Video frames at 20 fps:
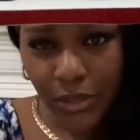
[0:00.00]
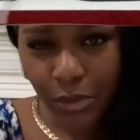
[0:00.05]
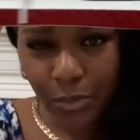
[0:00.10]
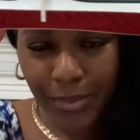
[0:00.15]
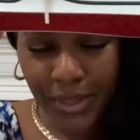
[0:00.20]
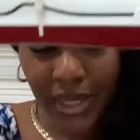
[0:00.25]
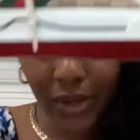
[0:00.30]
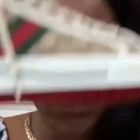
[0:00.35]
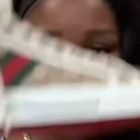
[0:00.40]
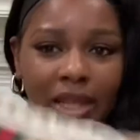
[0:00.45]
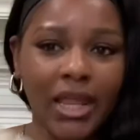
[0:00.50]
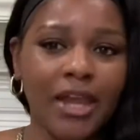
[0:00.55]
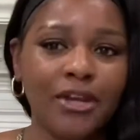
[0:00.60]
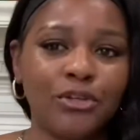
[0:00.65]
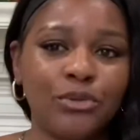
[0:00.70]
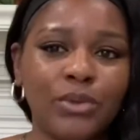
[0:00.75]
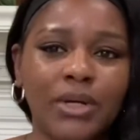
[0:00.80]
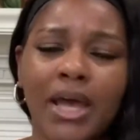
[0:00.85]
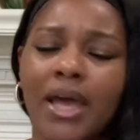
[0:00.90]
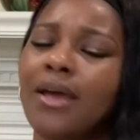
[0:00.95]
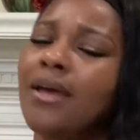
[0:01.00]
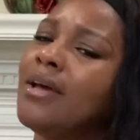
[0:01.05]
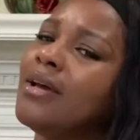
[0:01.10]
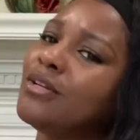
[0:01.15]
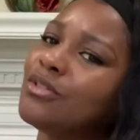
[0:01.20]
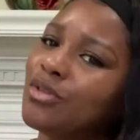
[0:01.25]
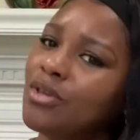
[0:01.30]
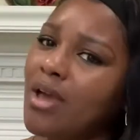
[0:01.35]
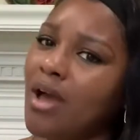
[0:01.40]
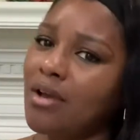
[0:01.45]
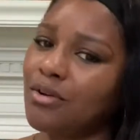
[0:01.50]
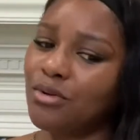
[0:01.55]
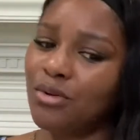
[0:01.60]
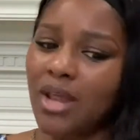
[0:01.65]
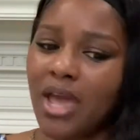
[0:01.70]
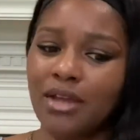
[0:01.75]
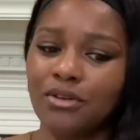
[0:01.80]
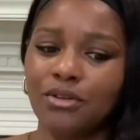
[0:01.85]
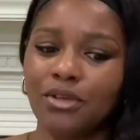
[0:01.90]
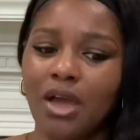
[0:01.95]
bit. We like doing that. Do y'all do
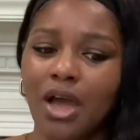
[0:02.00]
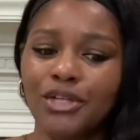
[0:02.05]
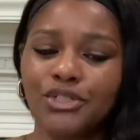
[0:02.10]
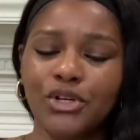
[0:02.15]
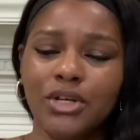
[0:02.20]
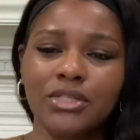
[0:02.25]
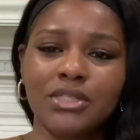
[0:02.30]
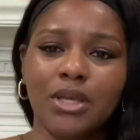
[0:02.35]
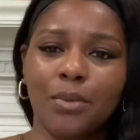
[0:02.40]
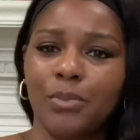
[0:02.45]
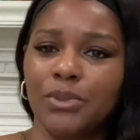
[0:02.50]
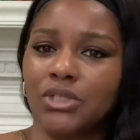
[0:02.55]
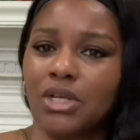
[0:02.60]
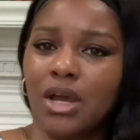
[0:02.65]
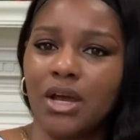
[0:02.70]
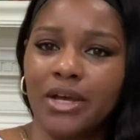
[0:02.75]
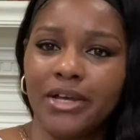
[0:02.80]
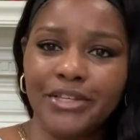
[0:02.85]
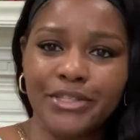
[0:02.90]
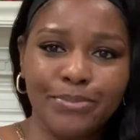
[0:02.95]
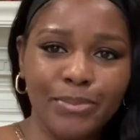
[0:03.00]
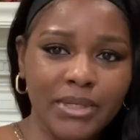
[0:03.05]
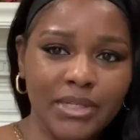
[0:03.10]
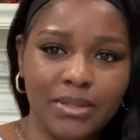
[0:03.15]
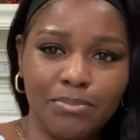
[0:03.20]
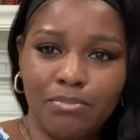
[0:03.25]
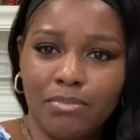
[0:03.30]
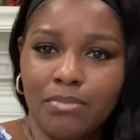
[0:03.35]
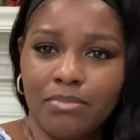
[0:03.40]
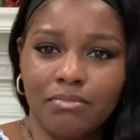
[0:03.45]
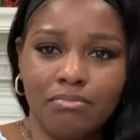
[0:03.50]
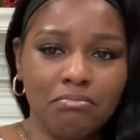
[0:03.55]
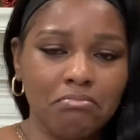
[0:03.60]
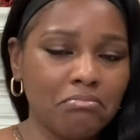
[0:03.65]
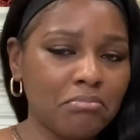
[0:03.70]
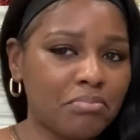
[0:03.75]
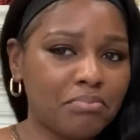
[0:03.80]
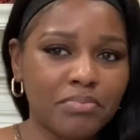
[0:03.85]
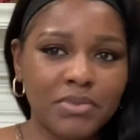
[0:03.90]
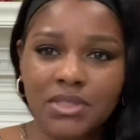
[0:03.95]
that? Do y'all dress up with y'all husband
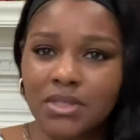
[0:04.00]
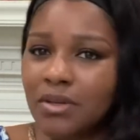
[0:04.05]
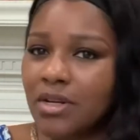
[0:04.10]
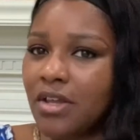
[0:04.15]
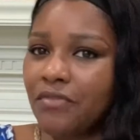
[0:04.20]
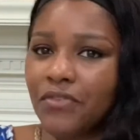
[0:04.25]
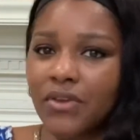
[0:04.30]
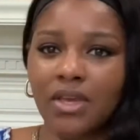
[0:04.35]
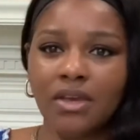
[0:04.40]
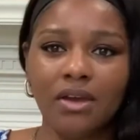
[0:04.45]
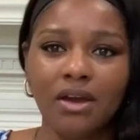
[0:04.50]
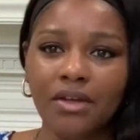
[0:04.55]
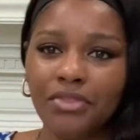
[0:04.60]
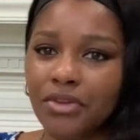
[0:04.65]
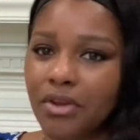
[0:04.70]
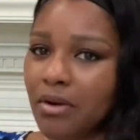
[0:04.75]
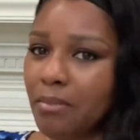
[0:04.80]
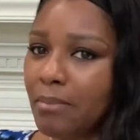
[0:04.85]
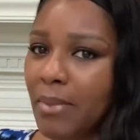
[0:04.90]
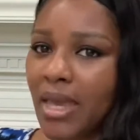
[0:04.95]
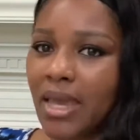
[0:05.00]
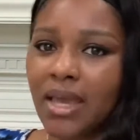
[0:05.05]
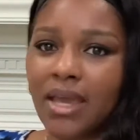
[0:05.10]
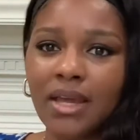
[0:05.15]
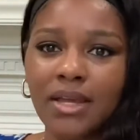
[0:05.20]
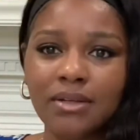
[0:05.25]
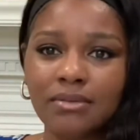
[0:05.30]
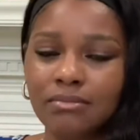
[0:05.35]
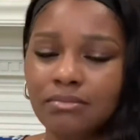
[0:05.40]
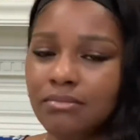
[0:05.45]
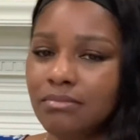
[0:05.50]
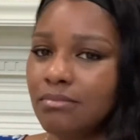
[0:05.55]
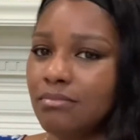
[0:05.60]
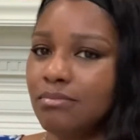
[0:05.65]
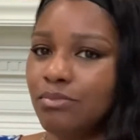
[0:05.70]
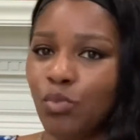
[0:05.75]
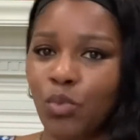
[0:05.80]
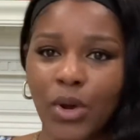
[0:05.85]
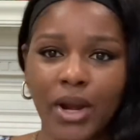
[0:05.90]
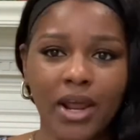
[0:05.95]
significant other, man,
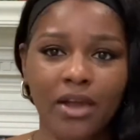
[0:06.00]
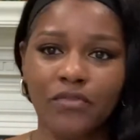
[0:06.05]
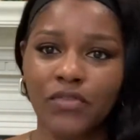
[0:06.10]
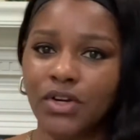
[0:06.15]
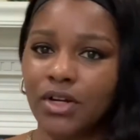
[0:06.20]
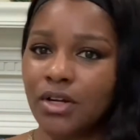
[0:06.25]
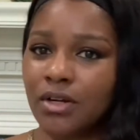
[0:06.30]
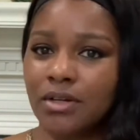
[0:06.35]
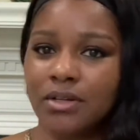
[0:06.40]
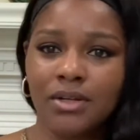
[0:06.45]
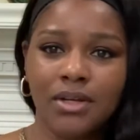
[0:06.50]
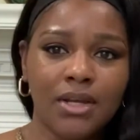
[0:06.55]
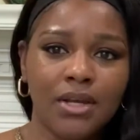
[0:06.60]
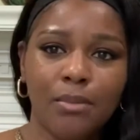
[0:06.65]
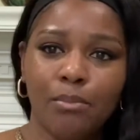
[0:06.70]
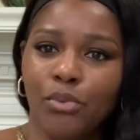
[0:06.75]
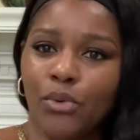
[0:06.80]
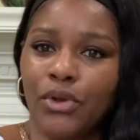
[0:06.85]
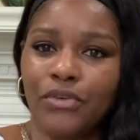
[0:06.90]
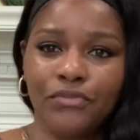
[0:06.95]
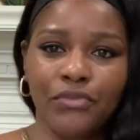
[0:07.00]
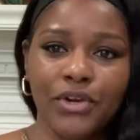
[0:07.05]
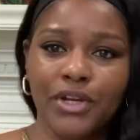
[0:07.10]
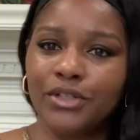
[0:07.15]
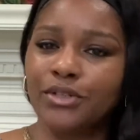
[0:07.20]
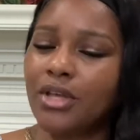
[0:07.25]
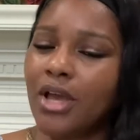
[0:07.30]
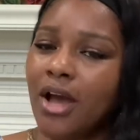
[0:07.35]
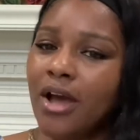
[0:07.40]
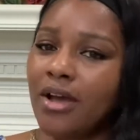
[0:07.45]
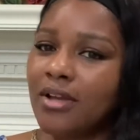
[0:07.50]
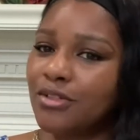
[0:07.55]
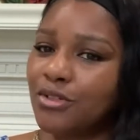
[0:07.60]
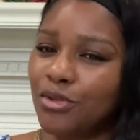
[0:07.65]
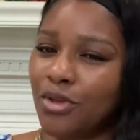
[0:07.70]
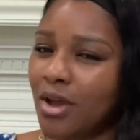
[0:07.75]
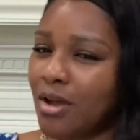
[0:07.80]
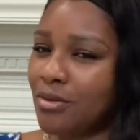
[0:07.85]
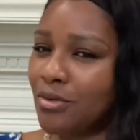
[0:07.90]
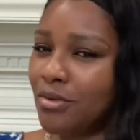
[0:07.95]
whatever, boyfriend, do y'all do